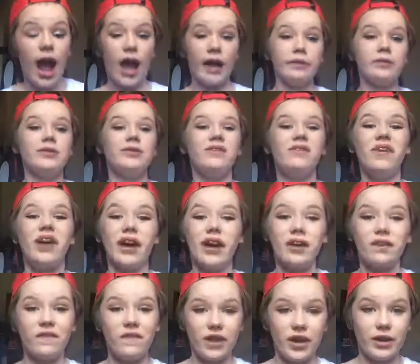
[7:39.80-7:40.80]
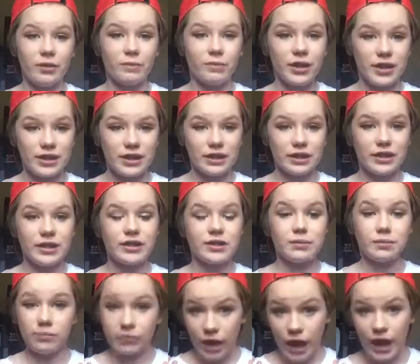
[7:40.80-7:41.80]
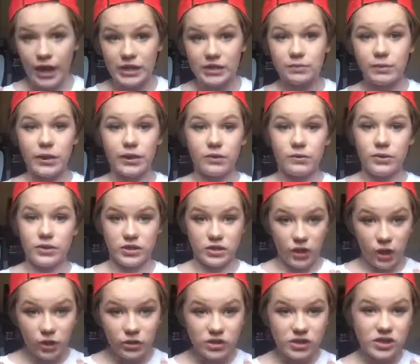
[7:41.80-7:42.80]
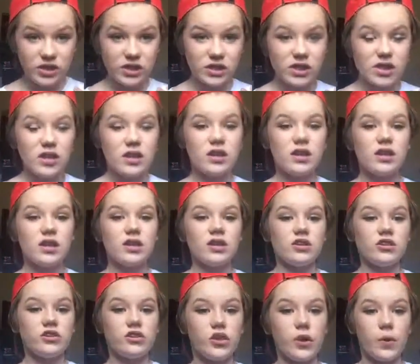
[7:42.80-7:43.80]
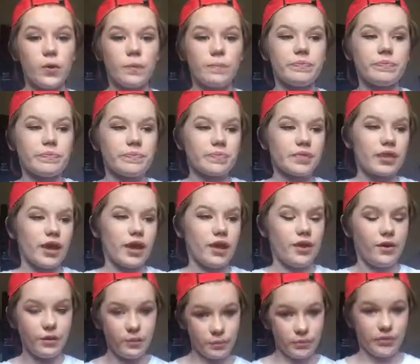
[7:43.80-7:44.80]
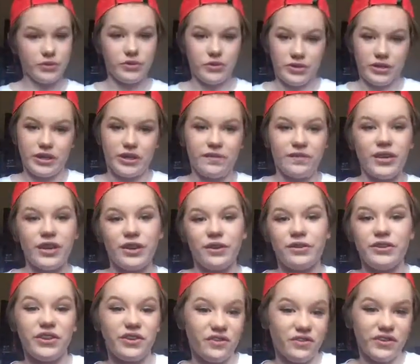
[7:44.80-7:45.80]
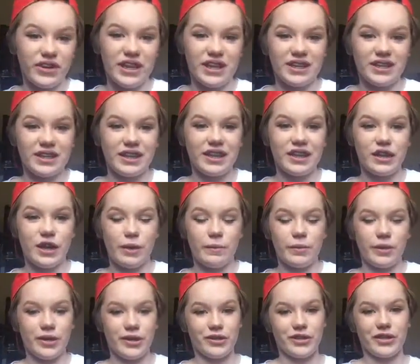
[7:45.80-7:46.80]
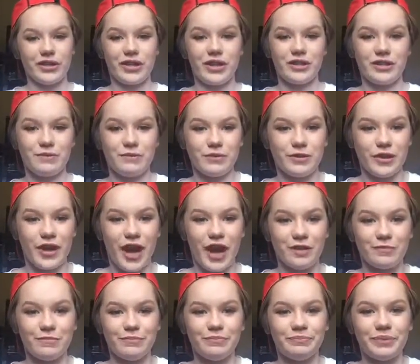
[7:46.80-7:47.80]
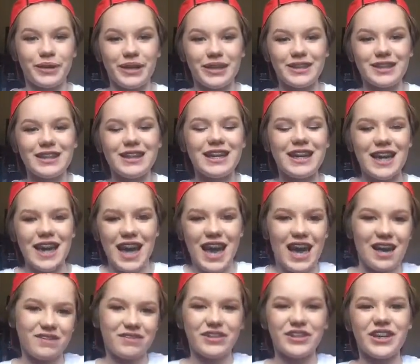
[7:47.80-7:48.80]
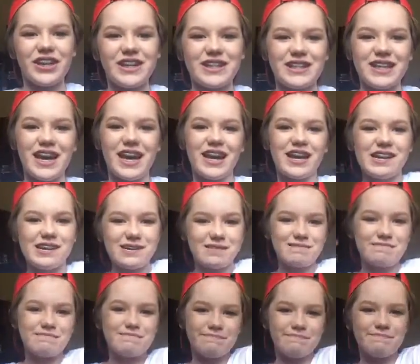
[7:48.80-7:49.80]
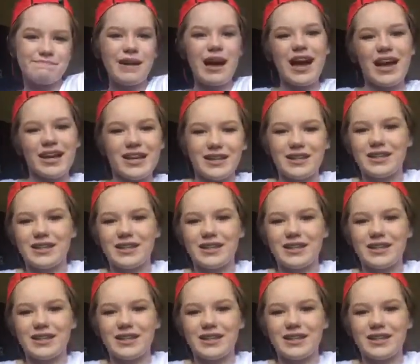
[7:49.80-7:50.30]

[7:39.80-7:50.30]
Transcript: I was very, very pleasantly surprised by the results. So I hope you enjoyed that video. Don't forget to like, comment, and click that subscribe button. Have a great day. Bye!